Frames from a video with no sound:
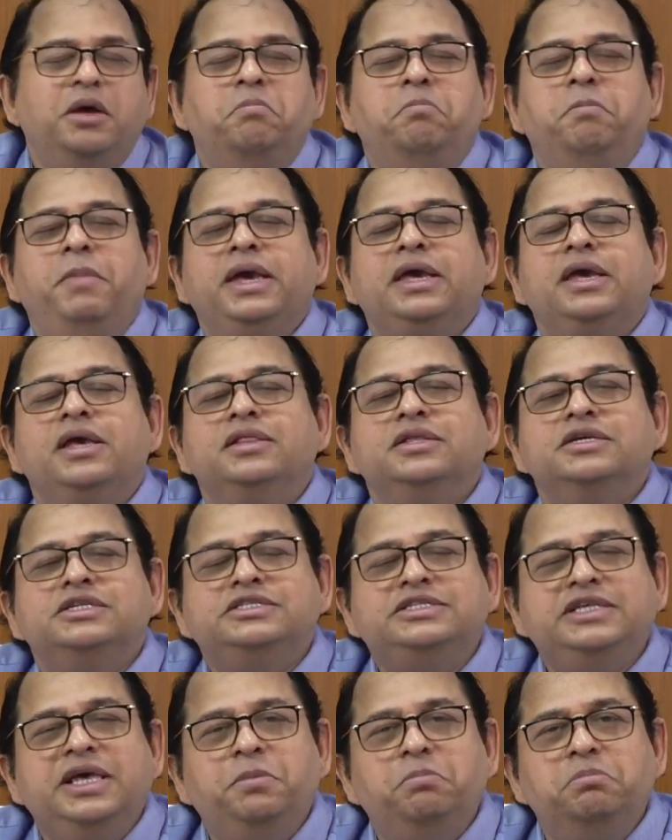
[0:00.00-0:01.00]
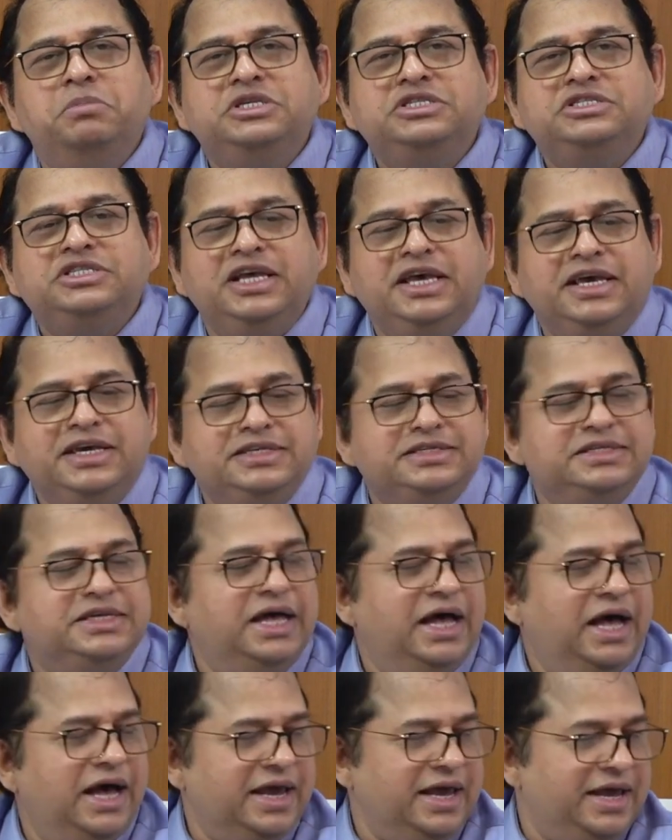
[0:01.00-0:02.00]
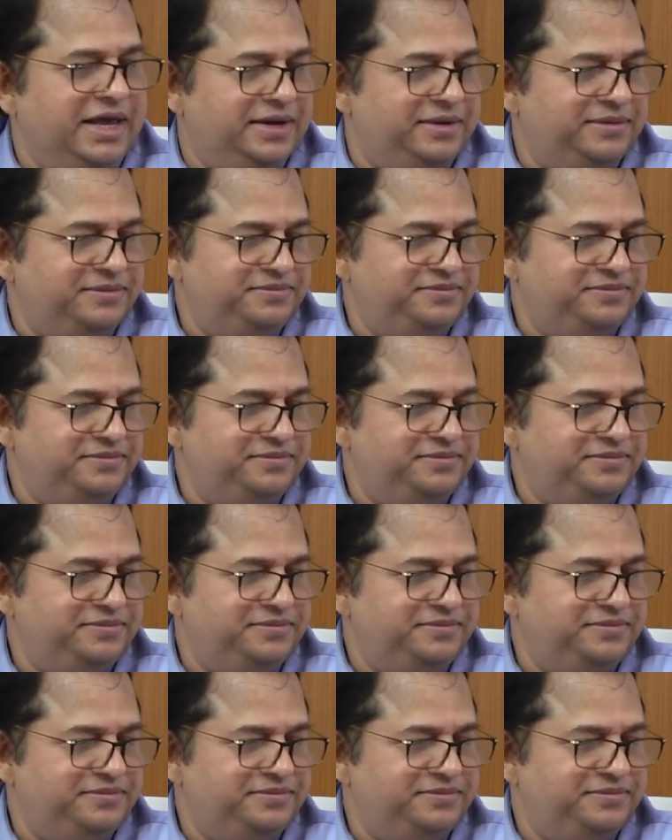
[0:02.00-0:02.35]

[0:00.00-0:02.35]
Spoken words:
making the same mistakes again.